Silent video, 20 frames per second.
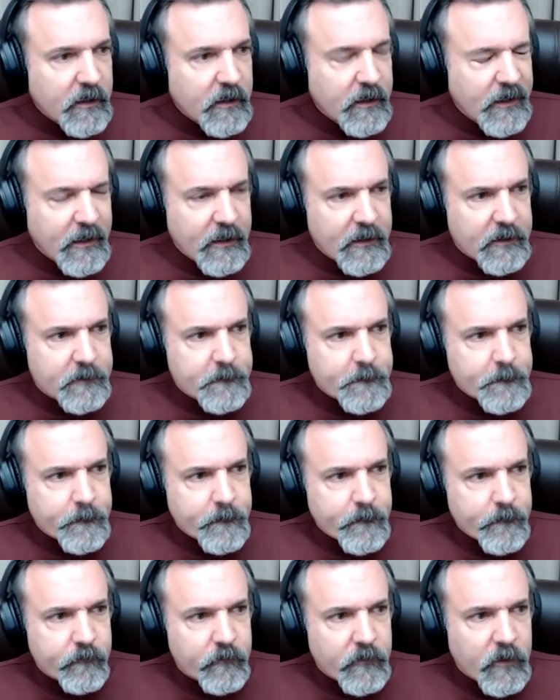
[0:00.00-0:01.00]
And
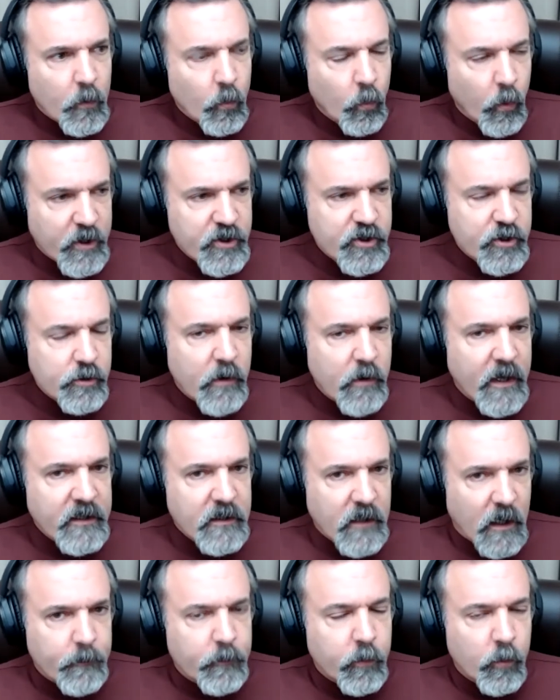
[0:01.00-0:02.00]
what you
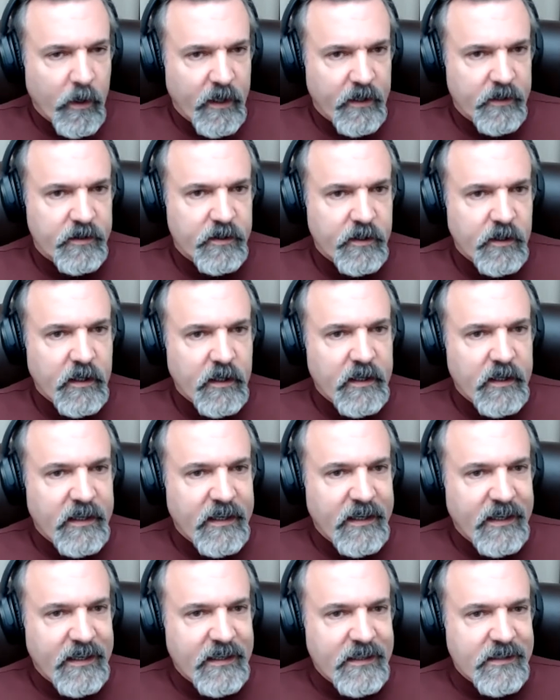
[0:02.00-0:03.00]
end up with
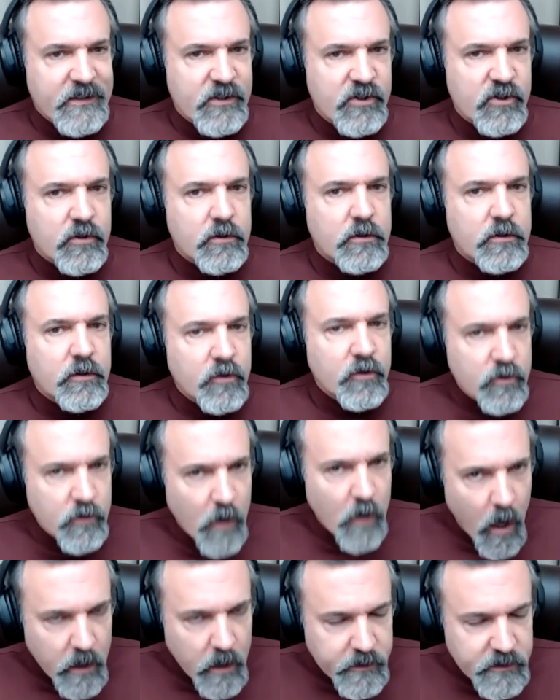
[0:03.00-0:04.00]
is
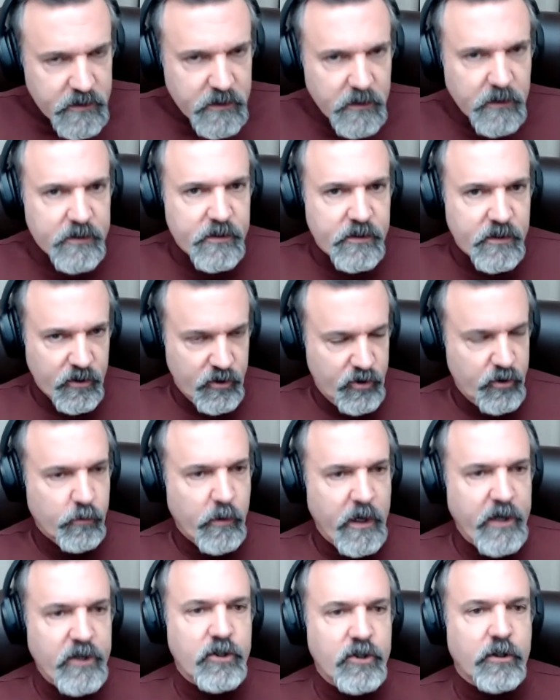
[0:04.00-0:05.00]
not a
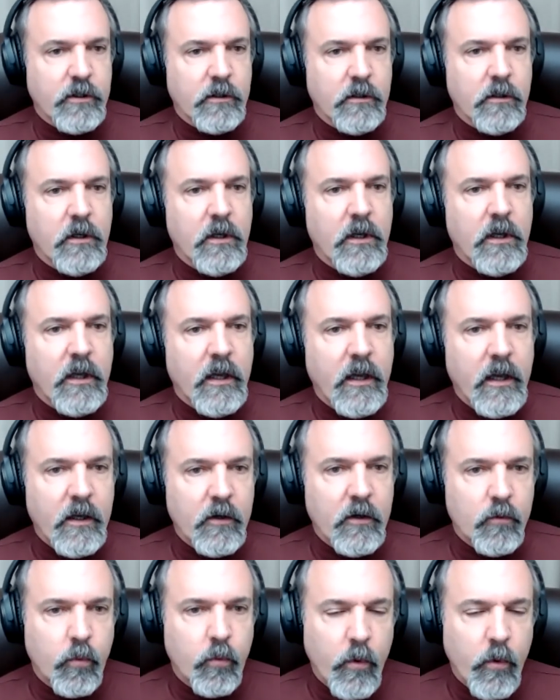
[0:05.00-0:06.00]
situation
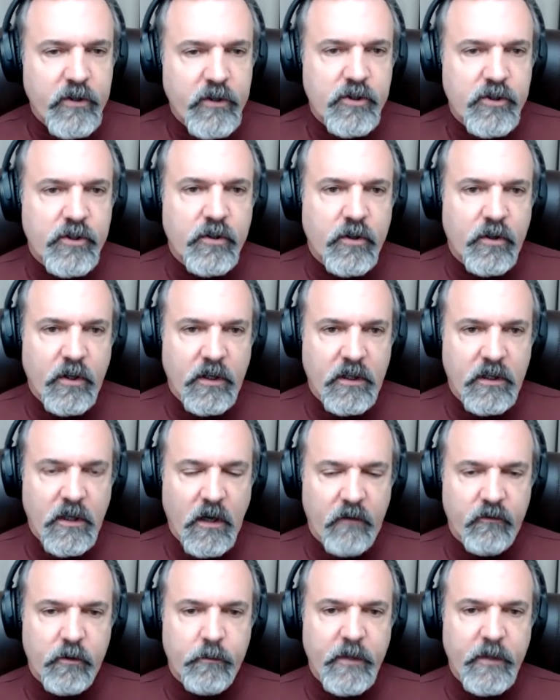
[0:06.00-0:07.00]
in which the
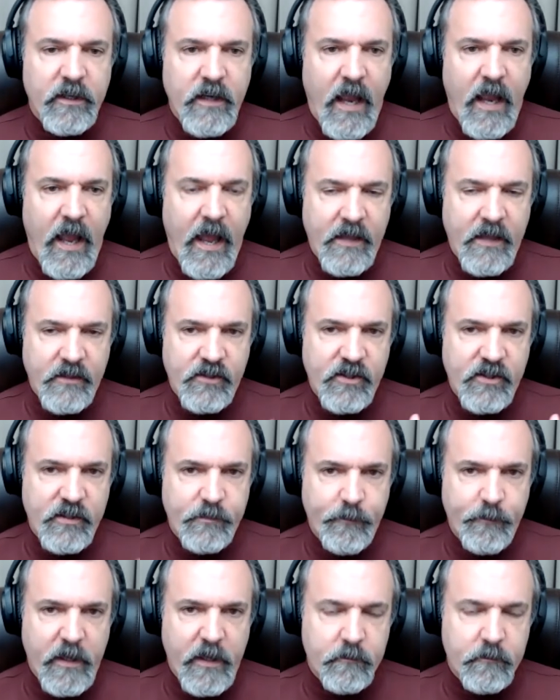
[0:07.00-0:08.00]
government has
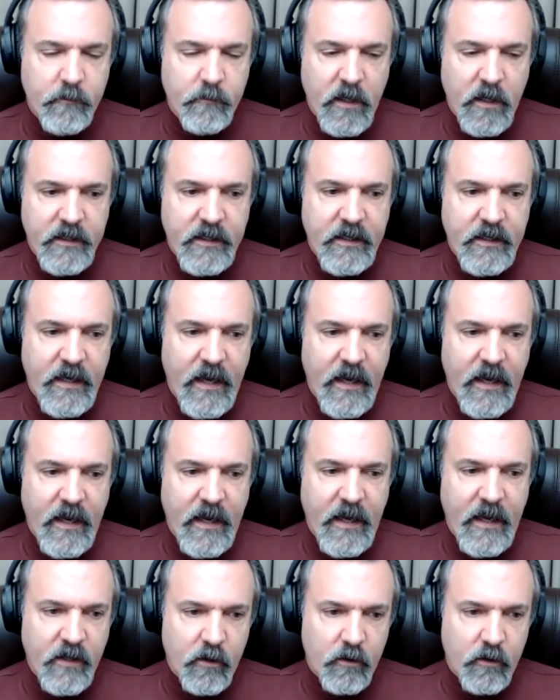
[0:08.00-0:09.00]
spent money
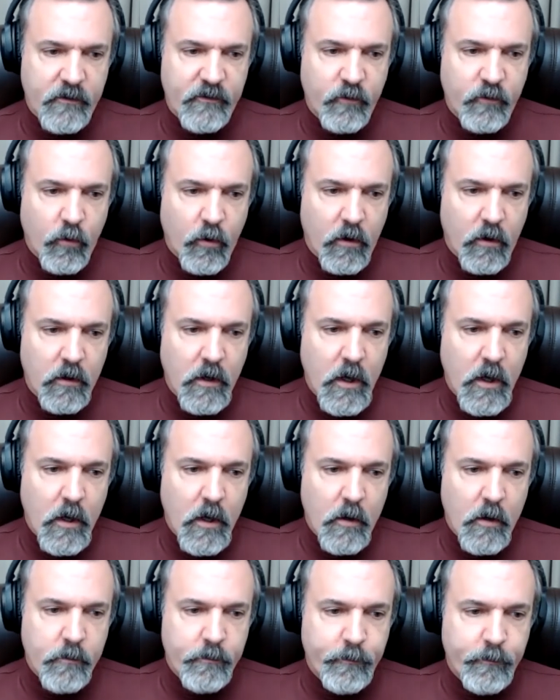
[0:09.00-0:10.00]
and therefore
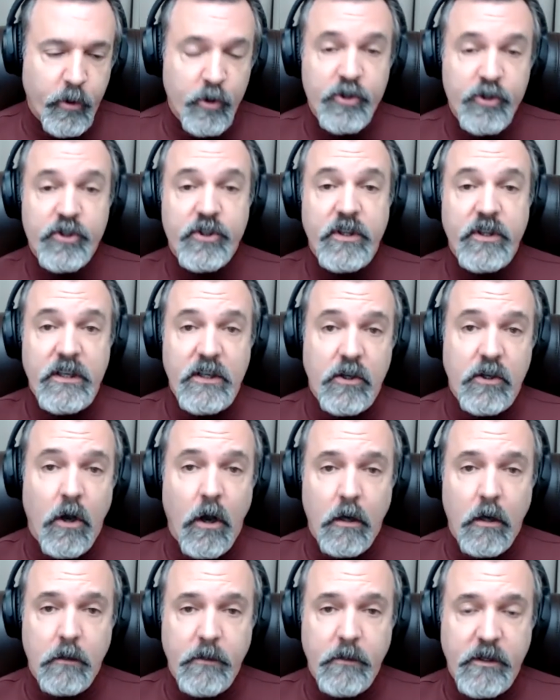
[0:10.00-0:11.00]
pushed the
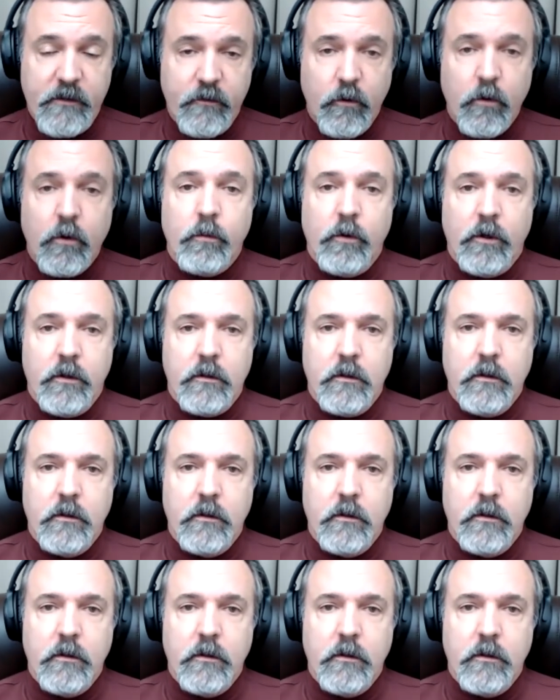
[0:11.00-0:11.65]
economy forward.